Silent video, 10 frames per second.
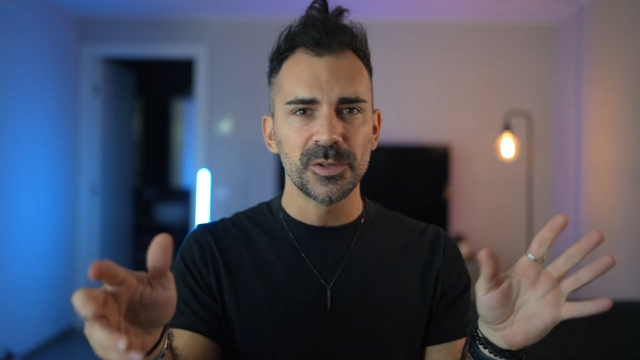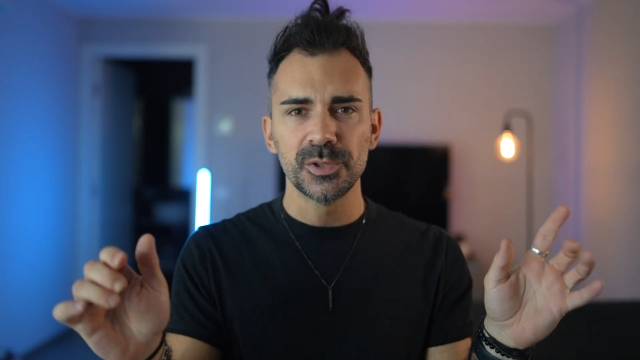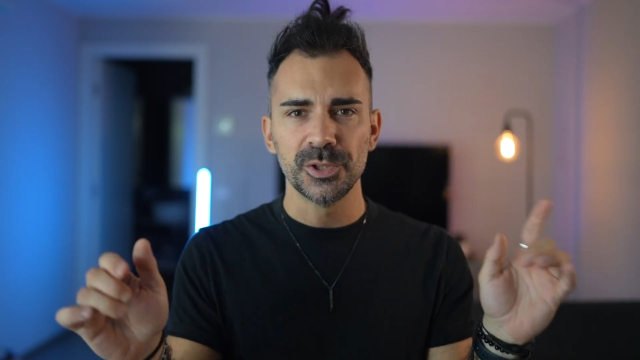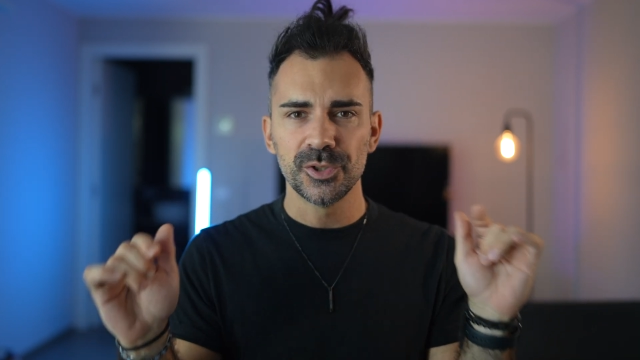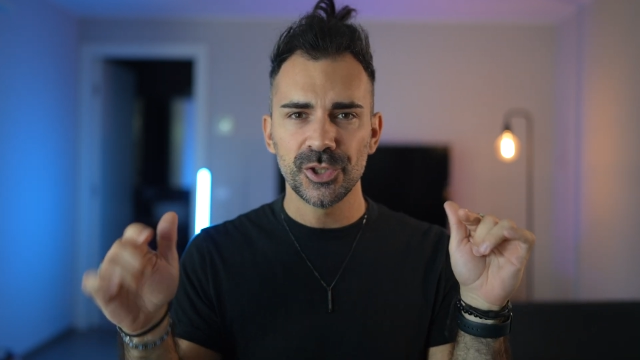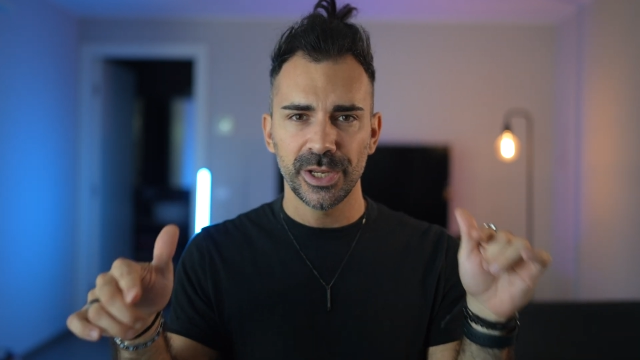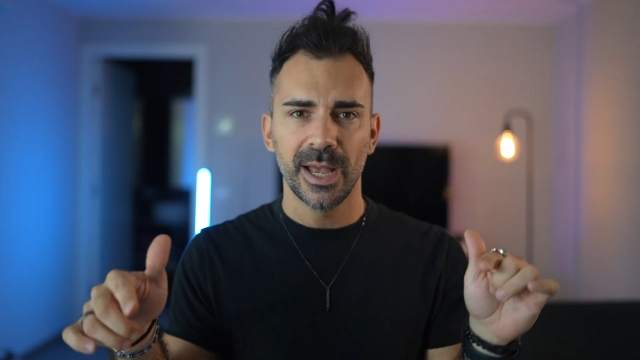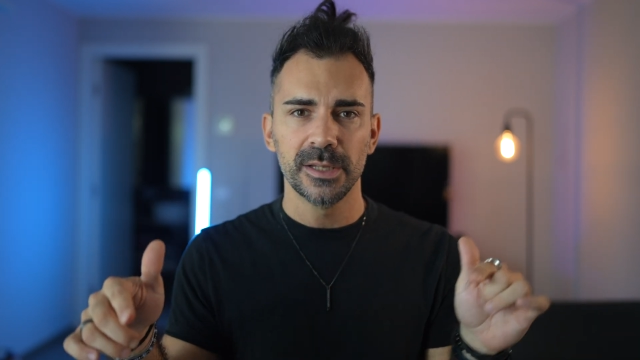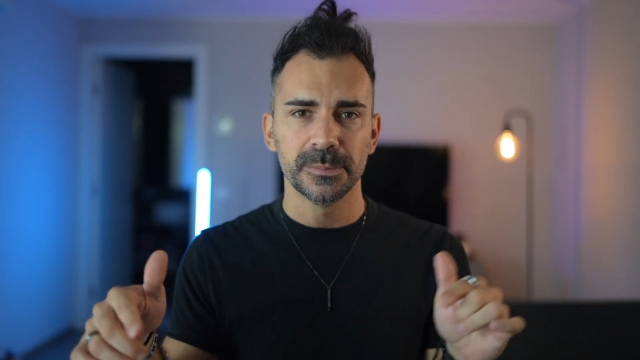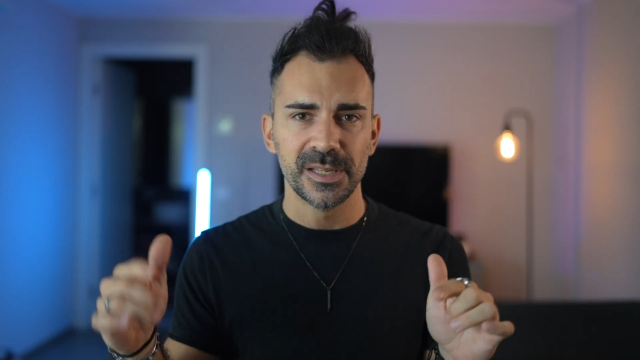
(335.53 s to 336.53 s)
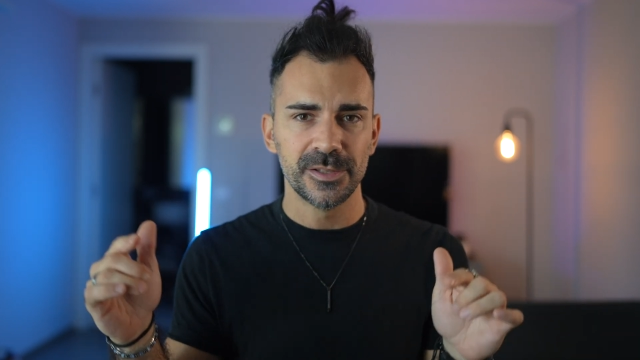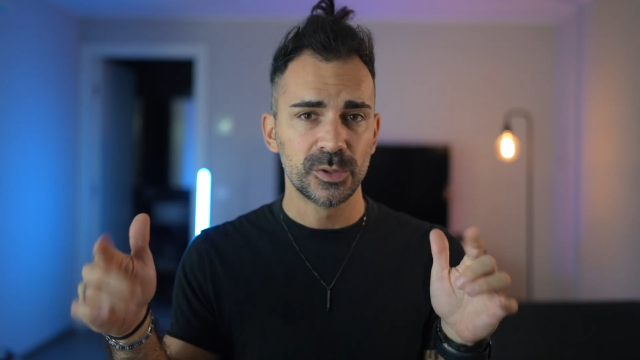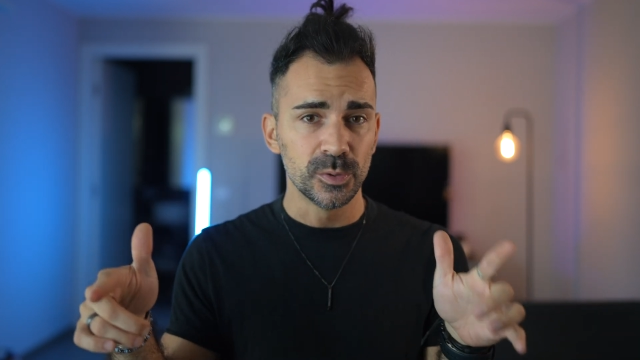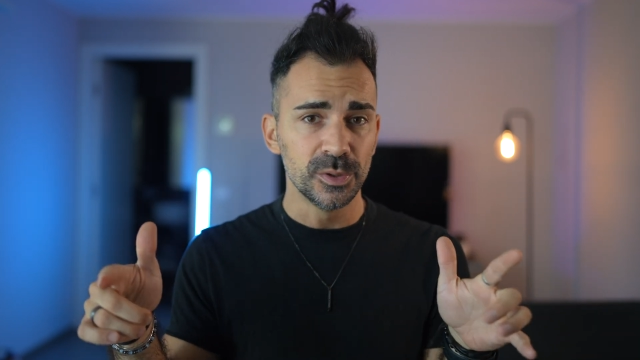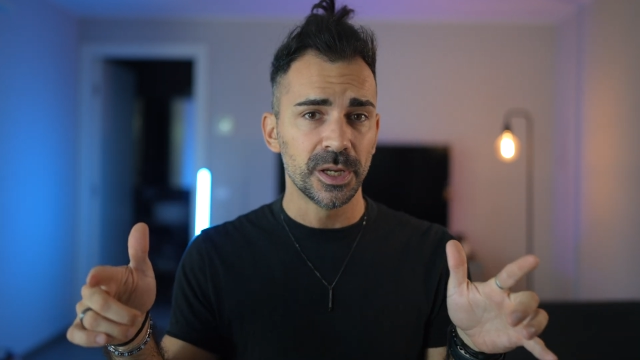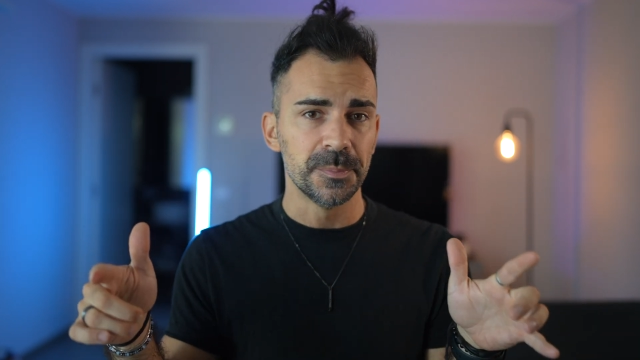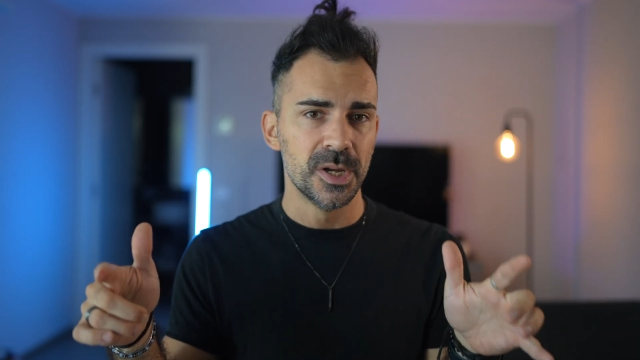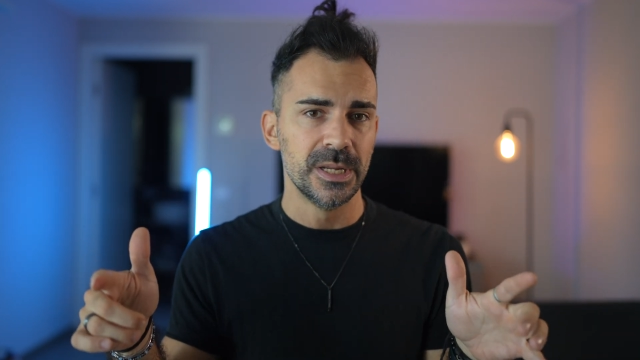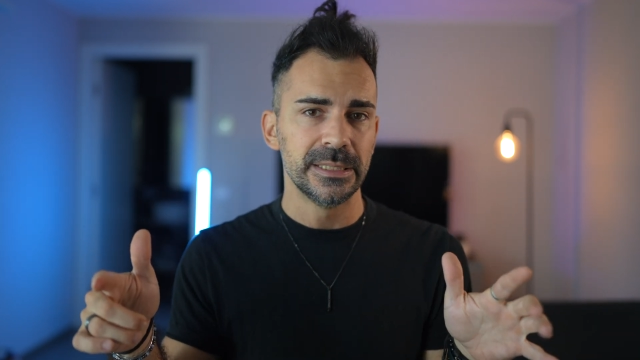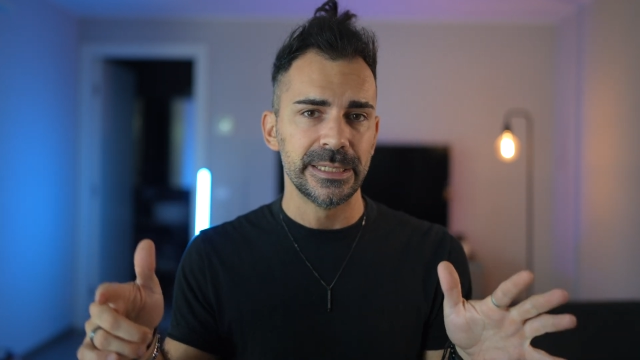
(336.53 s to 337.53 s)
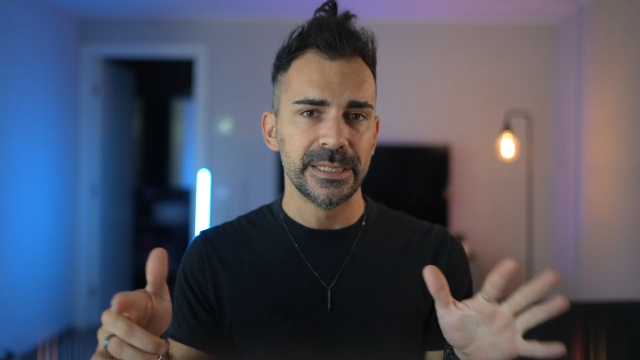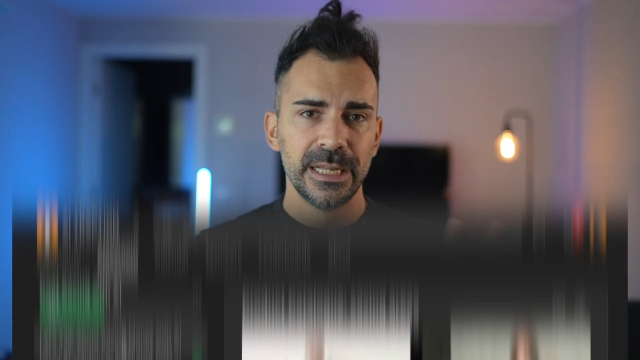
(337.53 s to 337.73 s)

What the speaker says: you should check out my school community